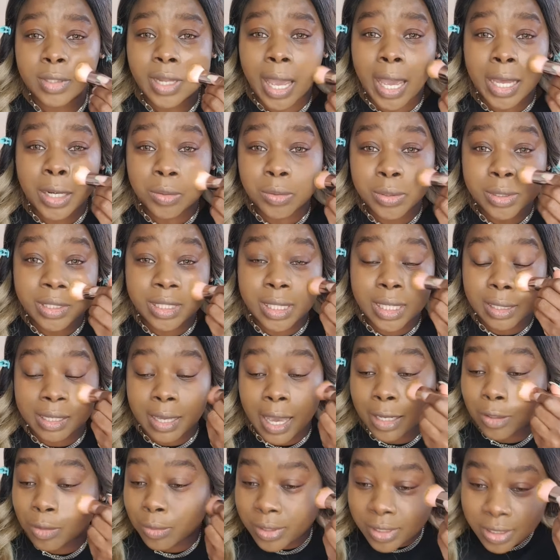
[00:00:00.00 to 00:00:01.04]
don't
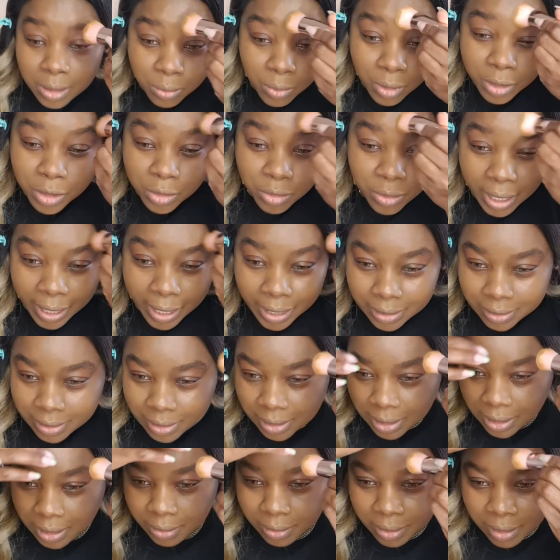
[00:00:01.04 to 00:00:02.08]
see what you guys
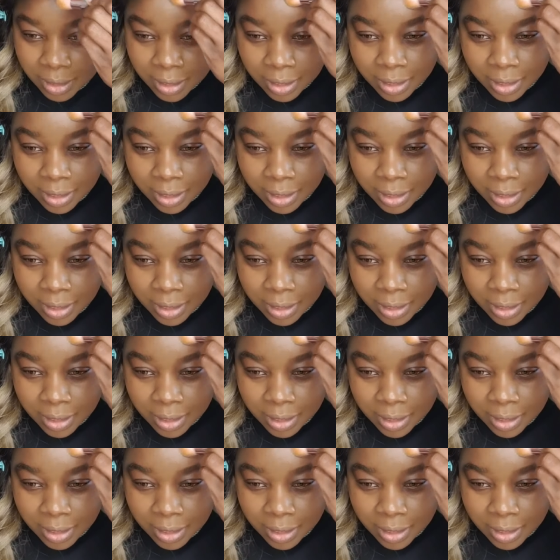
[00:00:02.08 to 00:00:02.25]
see.